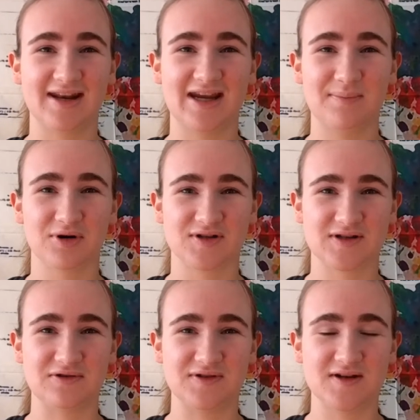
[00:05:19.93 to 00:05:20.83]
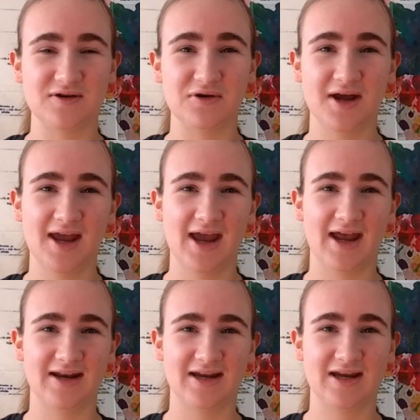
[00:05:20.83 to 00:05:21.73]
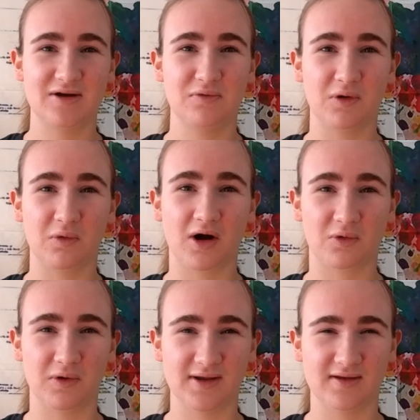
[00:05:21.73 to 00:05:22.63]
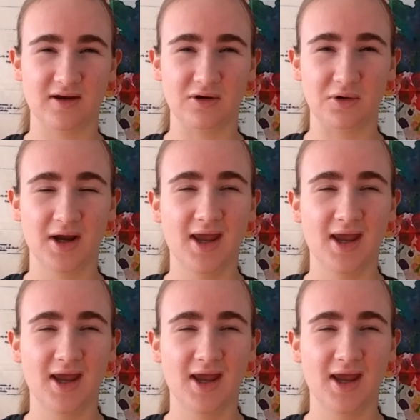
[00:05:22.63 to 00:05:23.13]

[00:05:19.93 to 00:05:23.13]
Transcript: and he pursues you, and he will walk with you.